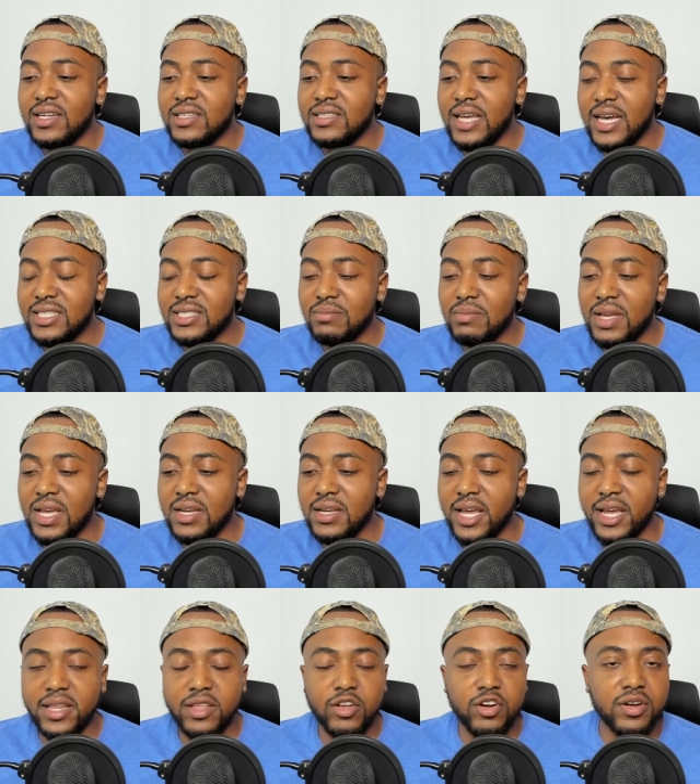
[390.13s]
doesn't mean
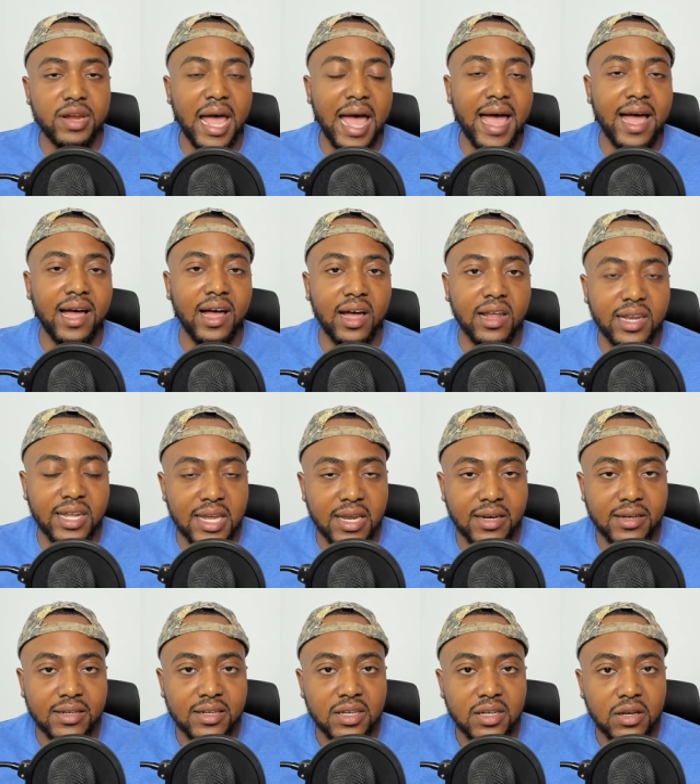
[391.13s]
that you're not
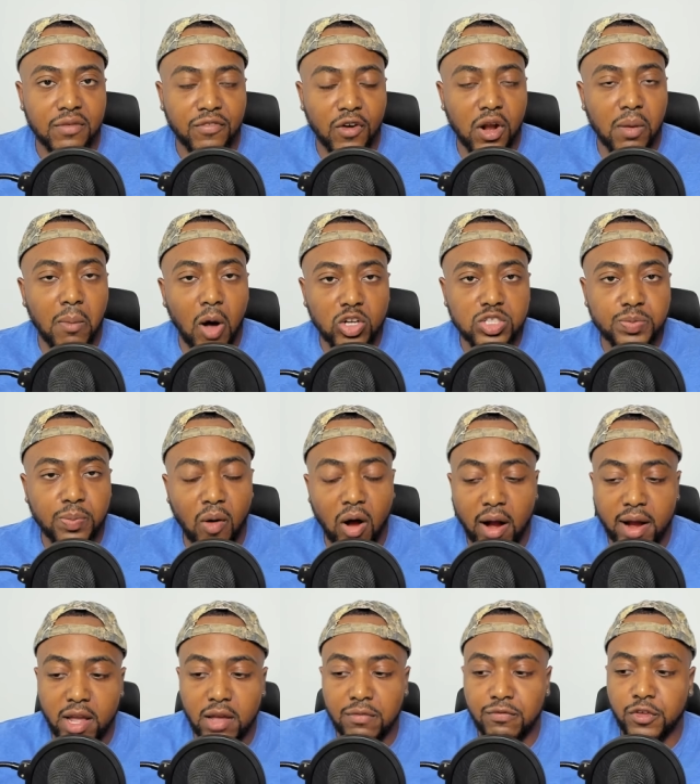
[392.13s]
elite for the most
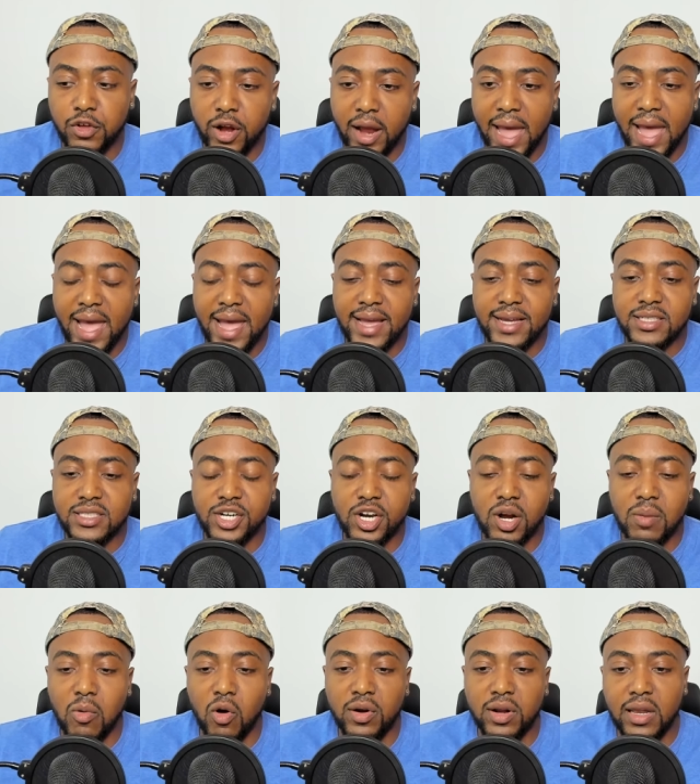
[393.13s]
part, if you're at a
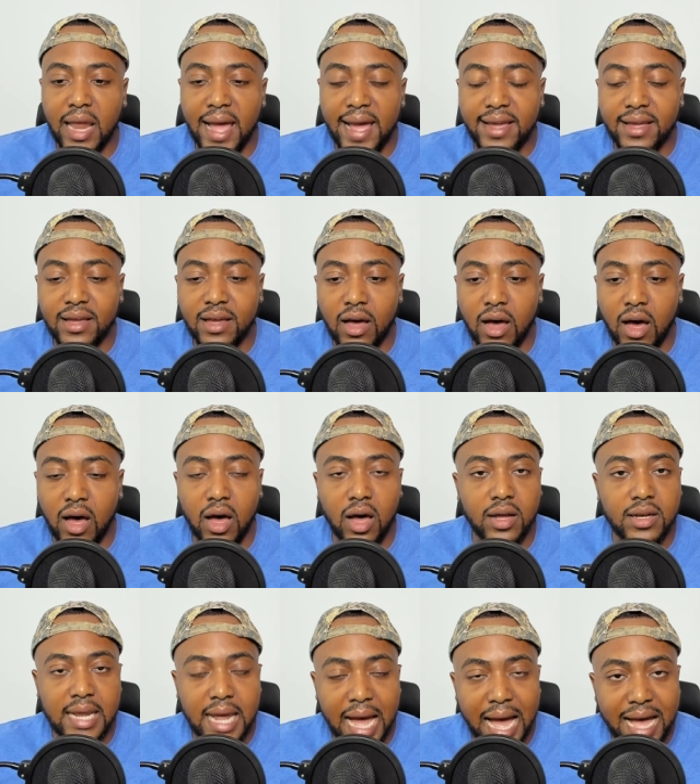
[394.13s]
ceremony like
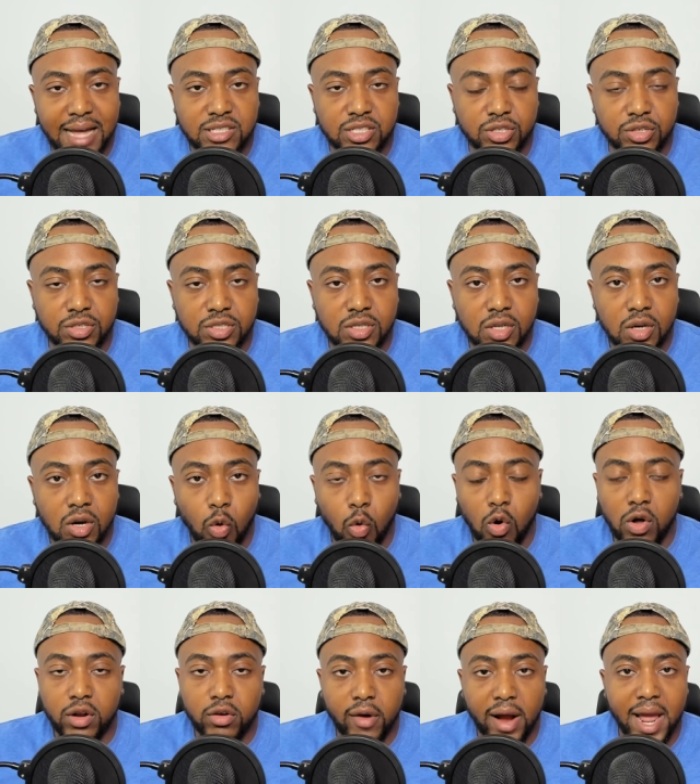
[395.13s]
uh, the Oscars
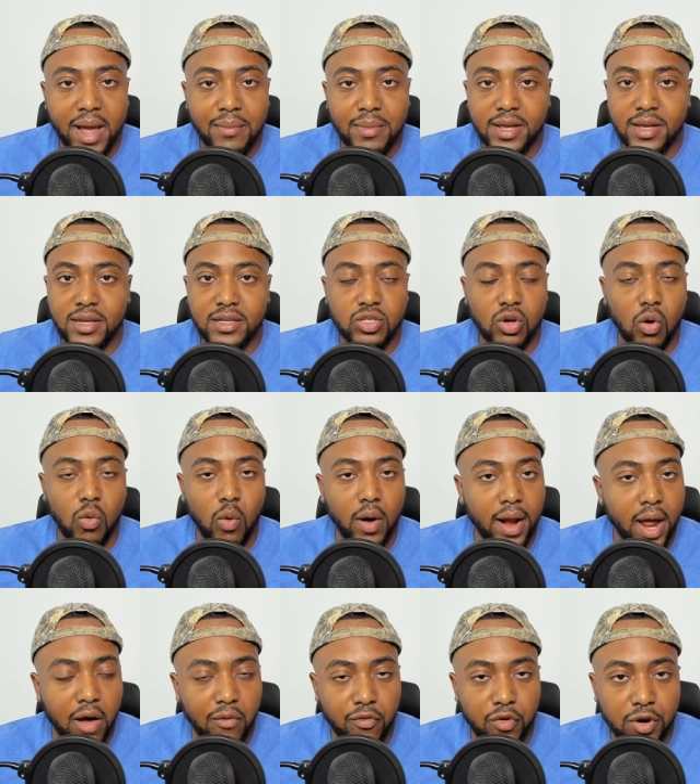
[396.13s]
or the Grammys or
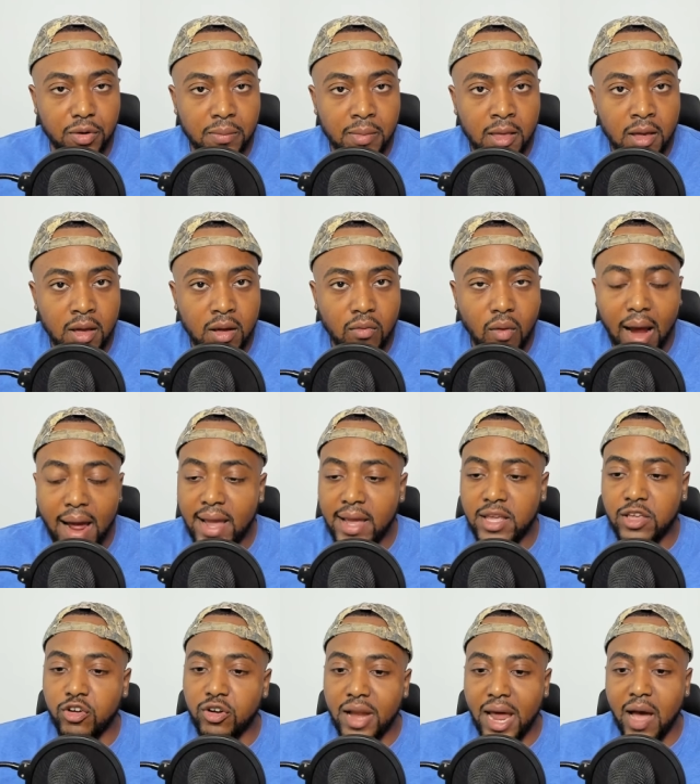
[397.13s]
whatever, right,
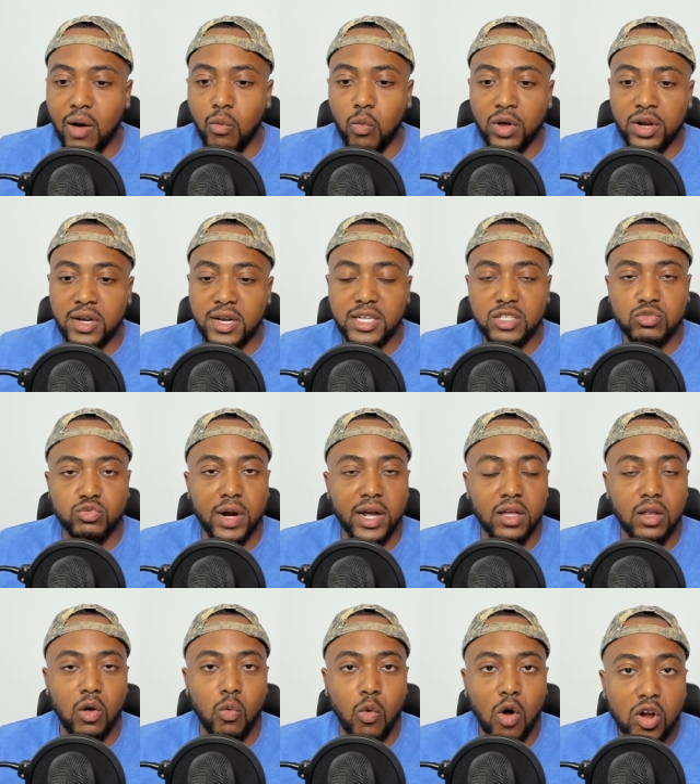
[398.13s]
and you're not one of these
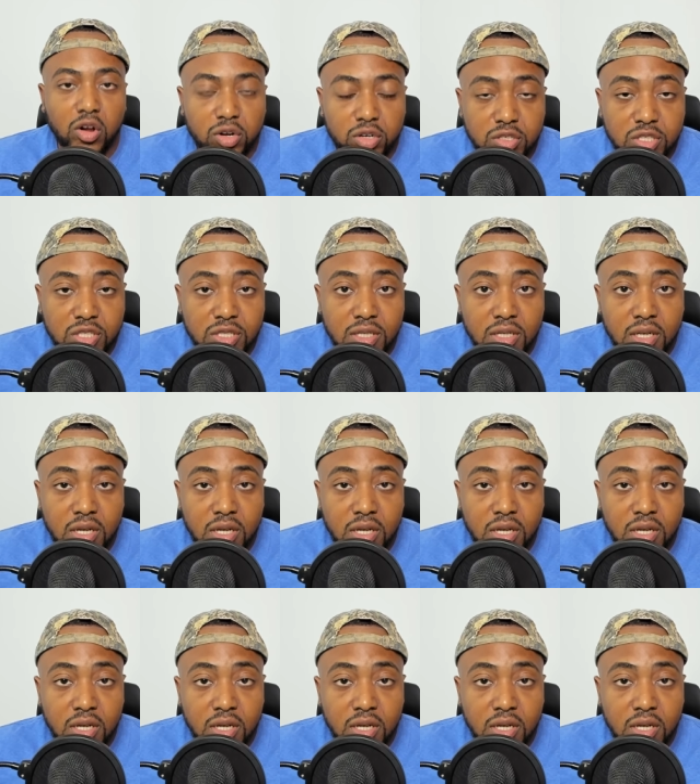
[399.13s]
regular workers,